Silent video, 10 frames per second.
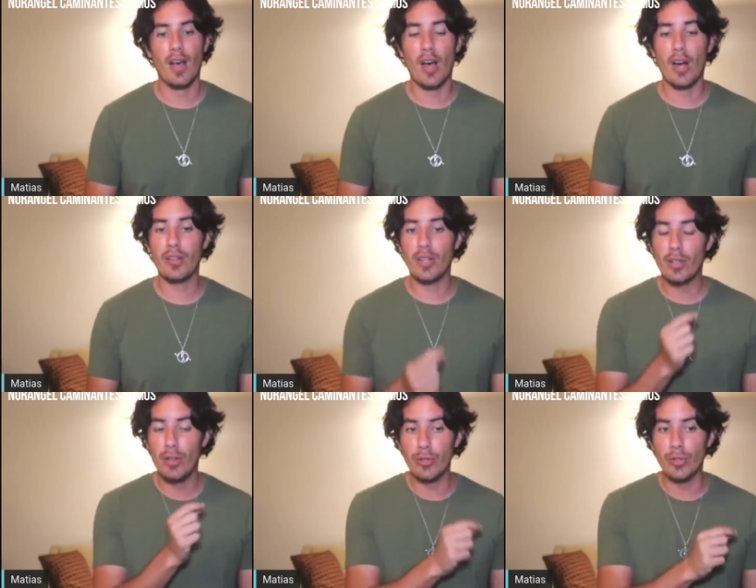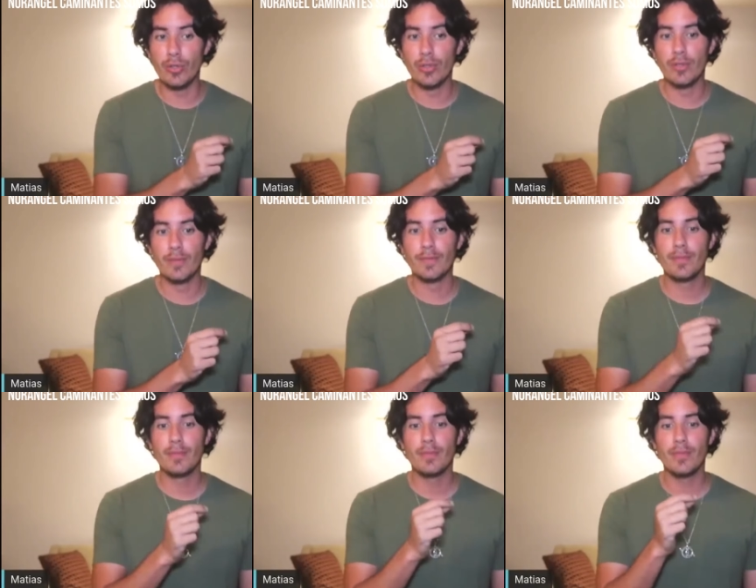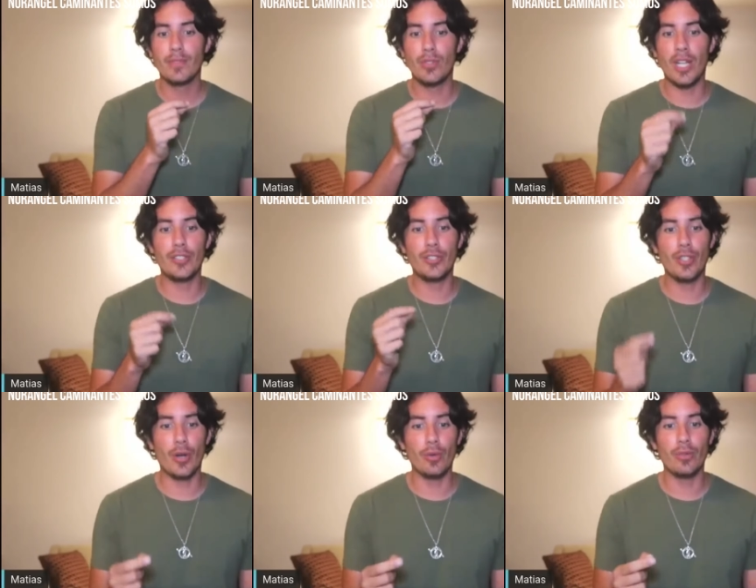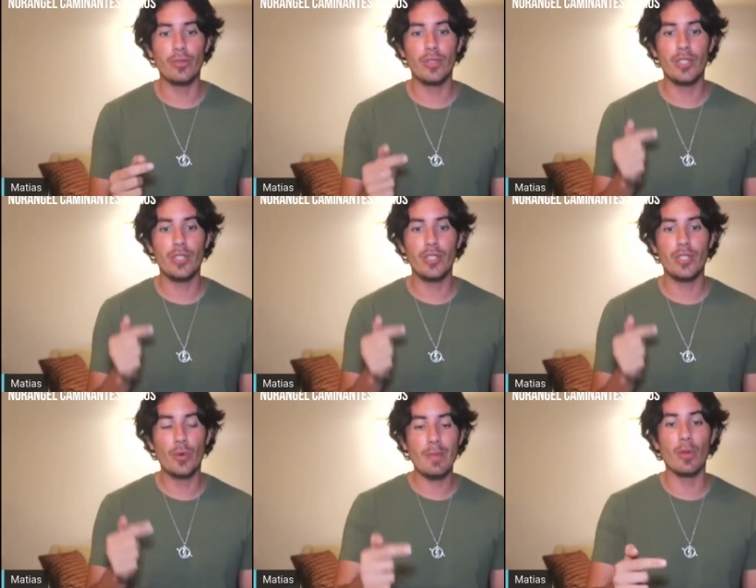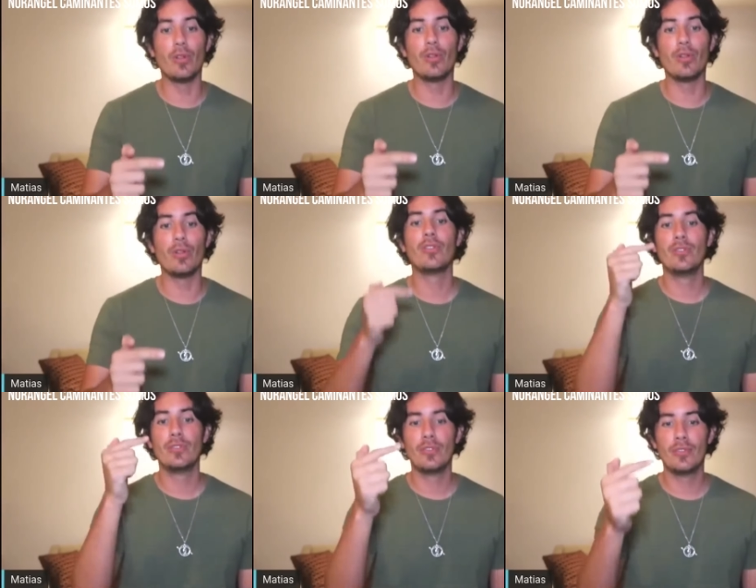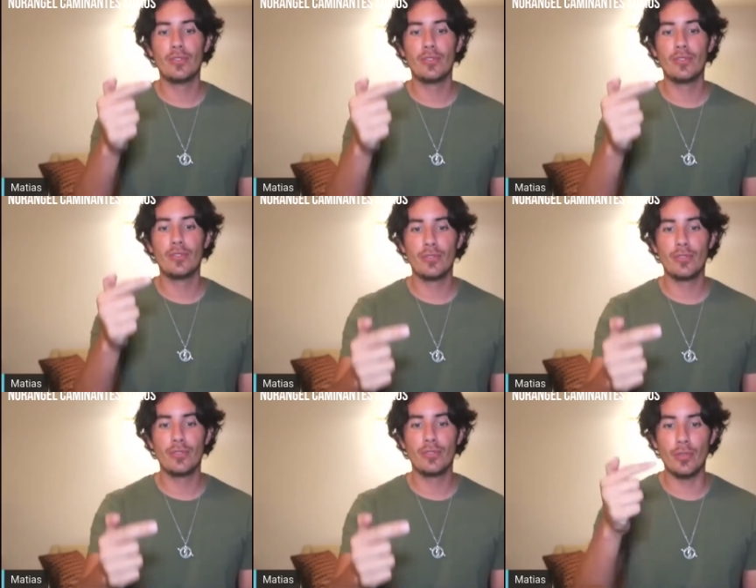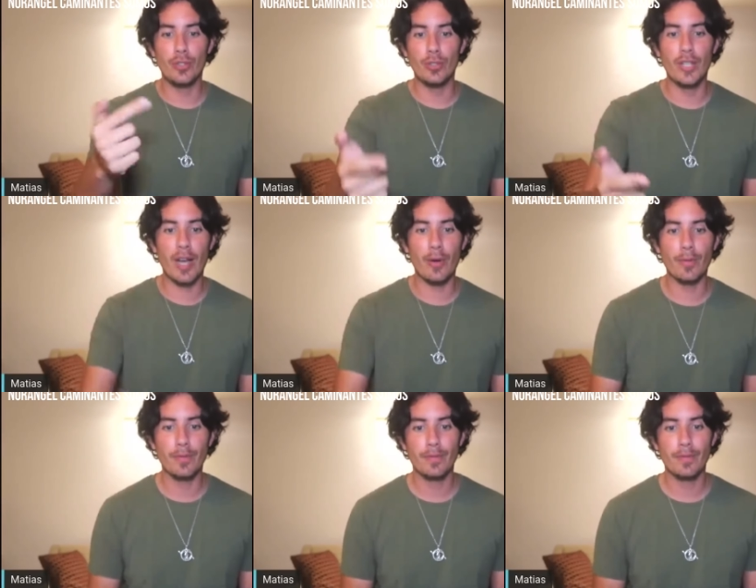are the clue to let you know that you're able to do what you do now.